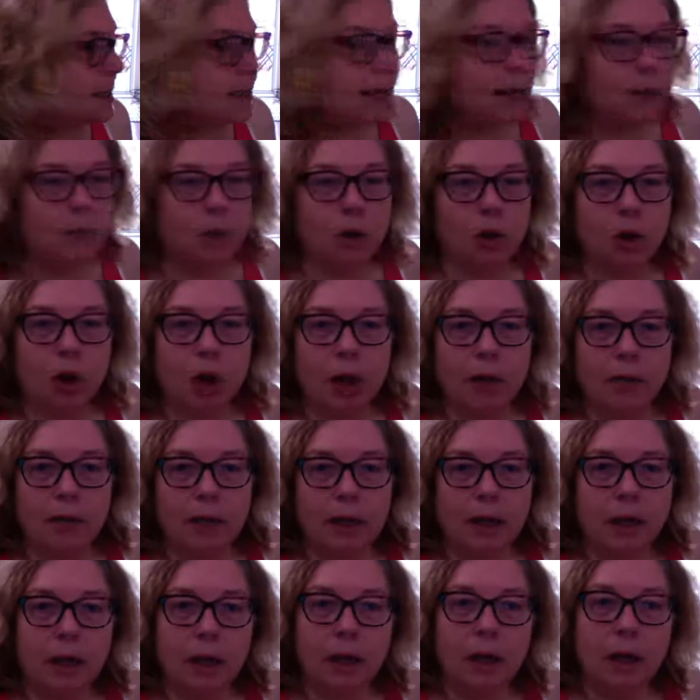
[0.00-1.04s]
tablecloth
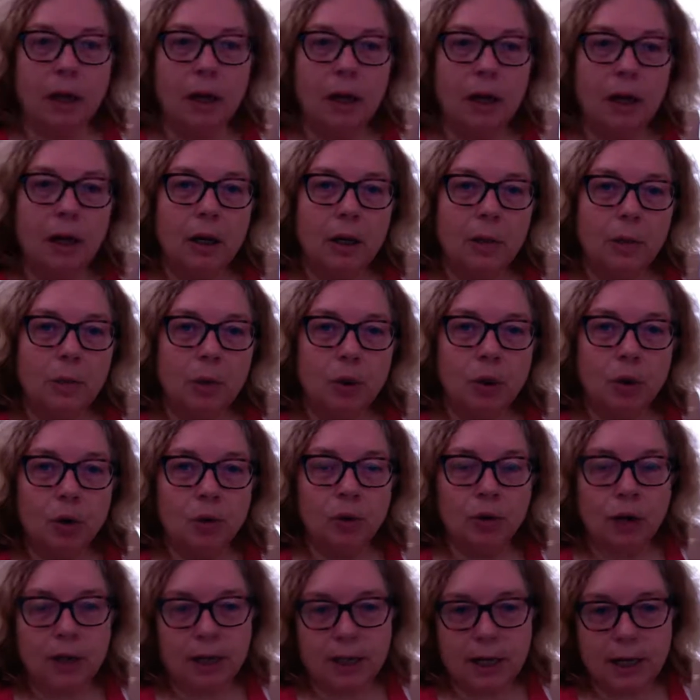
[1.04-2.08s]
that I put
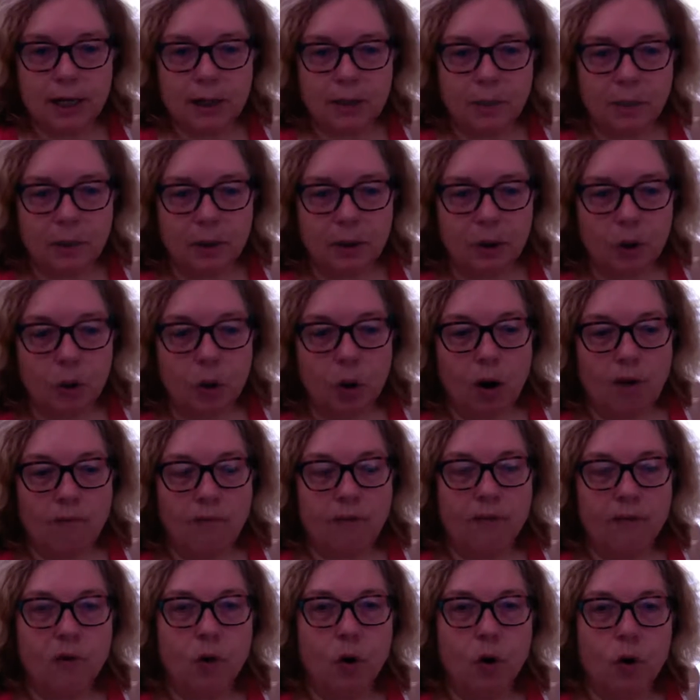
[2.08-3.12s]
over. I take the pillow off,
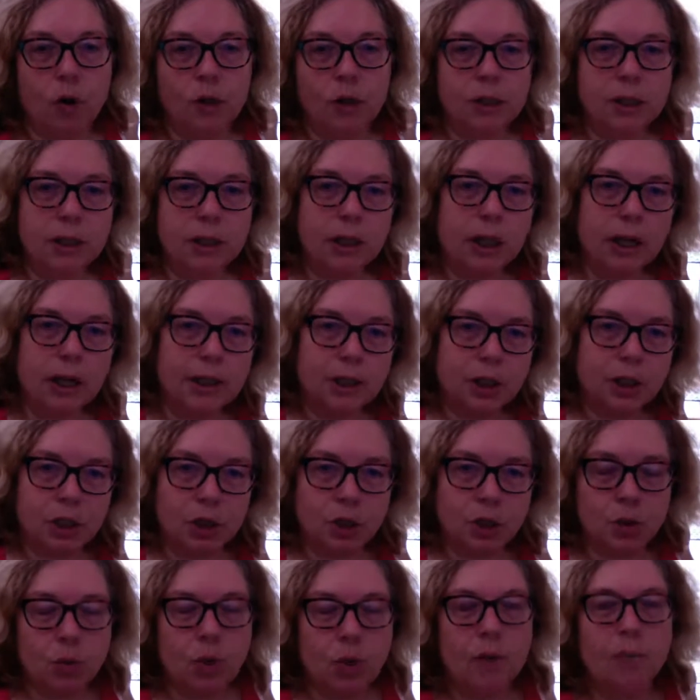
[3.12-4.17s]
of course, and then I
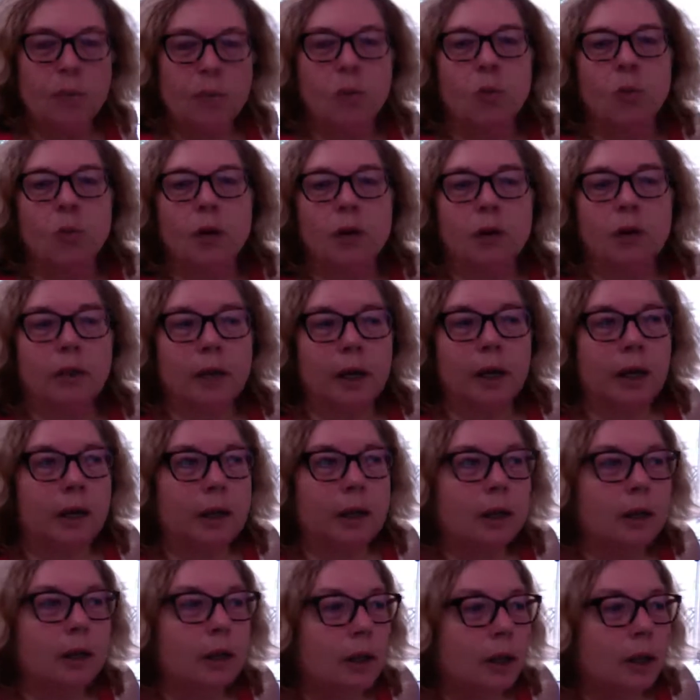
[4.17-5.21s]
just drape it with
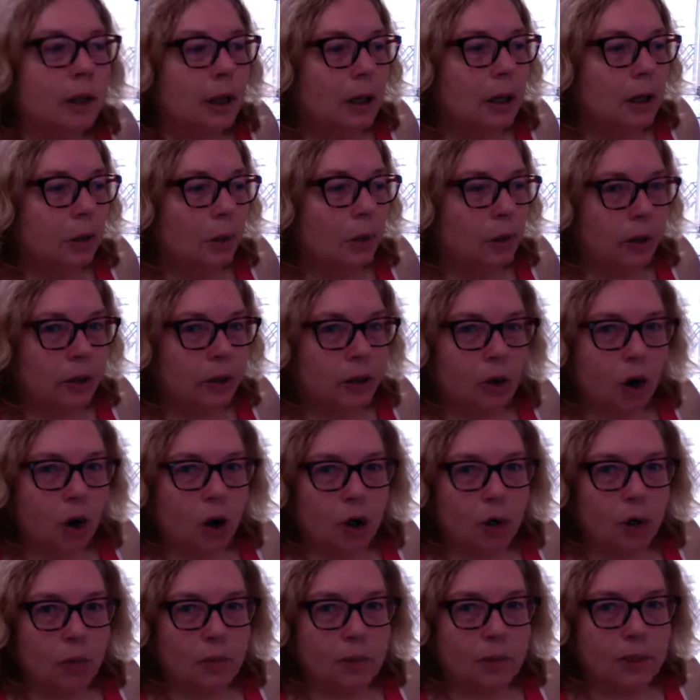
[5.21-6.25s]

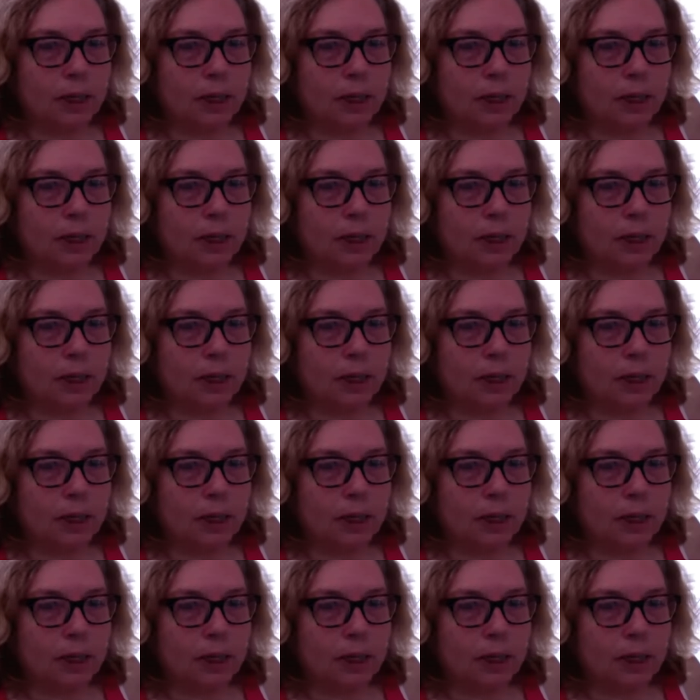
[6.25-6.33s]
tarps,